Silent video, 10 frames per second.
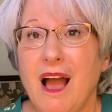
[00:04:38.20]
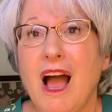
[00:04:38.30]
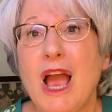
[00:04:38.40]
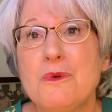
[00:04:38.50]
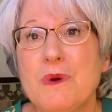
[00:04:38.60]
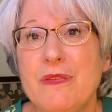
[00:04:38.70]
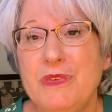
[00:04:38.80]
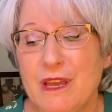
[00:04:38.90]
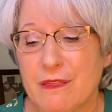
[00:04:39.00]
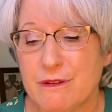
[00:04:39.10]
I read
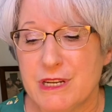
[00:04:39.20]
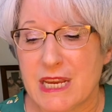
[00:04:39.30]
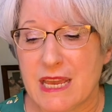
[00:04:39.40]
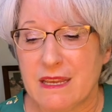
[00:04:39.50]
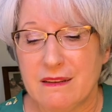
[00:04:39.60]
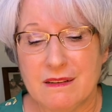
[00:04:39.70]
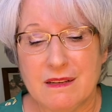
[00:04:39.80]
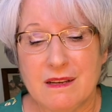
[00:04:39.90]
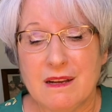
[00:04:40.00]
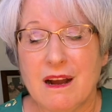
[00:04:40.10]
the other day
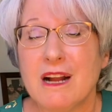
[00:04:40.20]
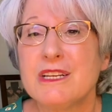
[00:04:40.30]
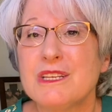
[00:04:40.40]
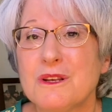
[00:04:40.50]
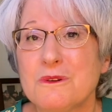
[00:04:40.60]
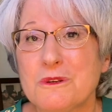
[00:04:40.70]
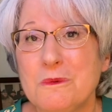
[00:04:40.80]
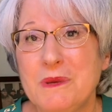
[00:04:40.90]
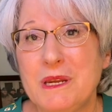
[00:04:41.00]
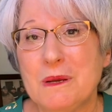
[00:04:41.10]
on a social
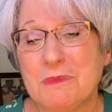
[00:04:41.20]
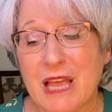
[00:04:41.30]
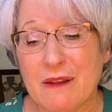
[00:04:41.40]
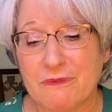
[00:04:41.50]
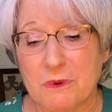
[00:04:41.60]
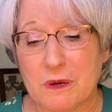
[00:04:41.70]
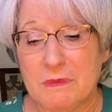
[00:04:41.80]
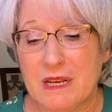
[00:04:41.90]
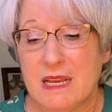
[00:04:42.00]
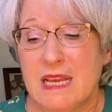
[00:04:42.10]
media
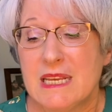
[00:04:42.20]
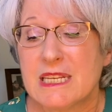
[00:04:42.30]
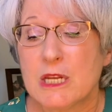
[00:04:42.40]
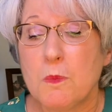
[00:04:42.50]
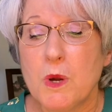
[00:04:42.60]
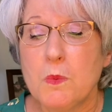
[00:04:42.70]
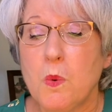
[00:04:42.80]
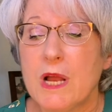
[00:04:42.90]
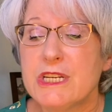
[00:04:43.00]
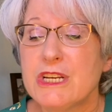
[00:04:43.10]
platform someone
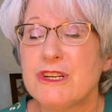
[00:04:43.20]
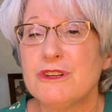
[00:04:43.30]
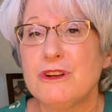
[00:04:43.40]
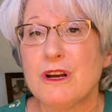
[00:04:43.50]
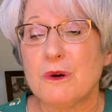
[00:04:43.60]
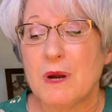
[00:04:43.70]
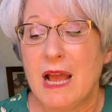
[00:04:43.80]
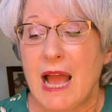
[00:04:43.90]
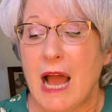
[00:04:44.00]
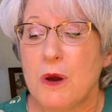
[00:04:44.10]
wanting to know
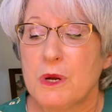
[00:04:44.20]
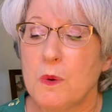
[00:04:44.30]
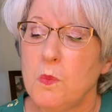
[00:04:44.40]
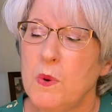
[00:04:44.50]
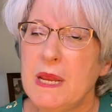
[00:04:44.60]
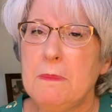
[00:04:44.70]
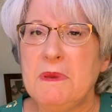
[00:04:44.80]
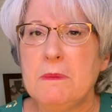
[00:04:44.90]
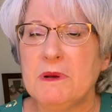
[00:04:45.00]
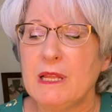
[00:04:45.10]
how come we
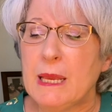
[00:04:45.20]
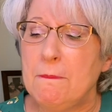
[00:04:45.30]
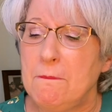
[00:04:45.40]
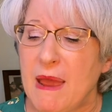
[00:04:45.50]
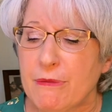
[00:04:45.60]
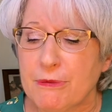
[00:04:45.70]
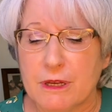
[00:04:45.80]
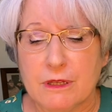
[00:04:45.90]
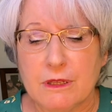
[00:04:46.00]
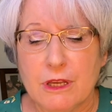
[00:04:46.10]
people in
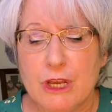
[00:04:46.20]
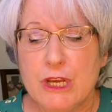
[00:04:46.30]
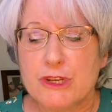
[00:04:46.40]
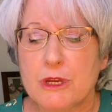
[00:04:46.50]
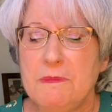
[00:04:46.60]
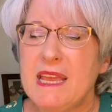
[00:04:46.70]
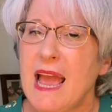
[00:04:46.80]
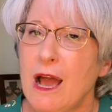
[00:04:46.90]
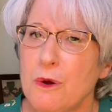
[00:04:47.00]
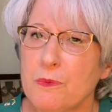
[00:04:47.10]
Bethel should be
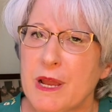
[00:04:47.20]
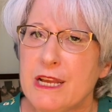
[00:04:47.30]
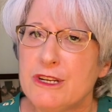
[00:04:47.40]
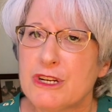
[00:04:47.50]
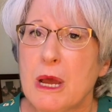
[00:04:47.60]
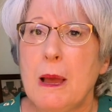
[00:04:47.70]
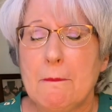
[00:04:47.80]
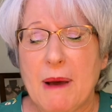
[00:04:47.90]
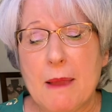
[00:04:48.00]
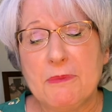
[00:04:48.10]
outraged
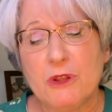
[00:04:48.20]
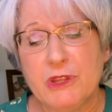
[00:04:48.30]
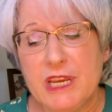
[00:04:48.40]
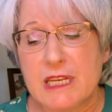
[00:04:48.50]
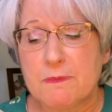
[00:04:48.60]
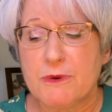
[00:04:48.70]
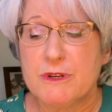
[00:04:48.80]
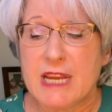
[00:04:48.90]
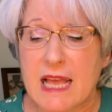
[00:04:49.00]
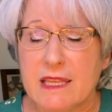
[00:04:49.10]
by police
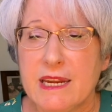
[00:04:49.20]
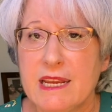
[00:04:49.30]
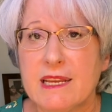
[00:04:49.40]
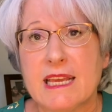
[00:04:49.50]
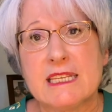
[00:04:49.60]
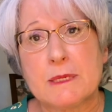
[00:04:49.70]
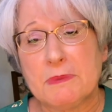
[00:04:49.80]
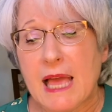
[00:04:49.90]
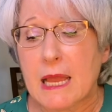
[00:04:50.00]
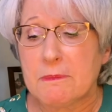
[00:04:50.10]
brutality against
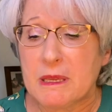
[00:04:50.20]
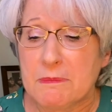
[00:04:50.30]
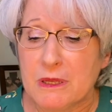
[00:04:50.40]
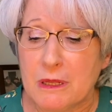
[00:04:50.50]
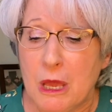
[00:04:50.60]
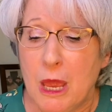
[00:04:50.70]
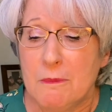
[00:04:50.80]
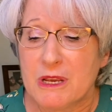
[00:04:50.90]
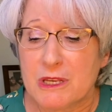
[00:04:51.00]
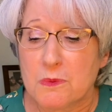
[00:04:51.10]
Black people
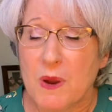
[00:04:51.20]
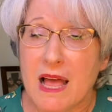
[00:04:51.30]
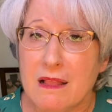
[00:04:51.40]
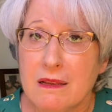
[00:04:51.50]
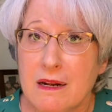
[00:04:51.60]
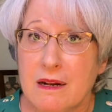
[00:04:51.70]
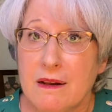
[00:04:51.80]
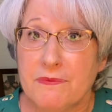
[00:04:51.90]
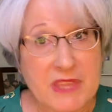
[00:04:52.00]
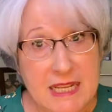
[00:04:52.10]
because, well,
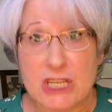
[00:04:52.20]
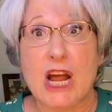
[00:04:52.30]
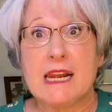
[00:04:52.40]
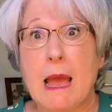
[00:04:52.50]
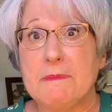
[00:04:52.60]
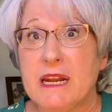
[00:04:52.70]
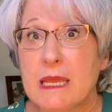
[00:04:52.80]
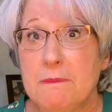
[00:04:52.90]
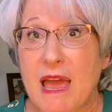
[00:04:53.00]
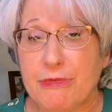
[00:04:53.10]
that's not happening
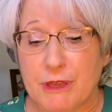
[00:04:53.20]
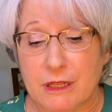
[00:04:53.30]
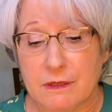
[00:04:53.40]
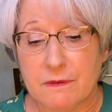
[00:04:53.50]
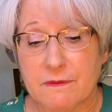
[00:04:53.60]
in Bethel.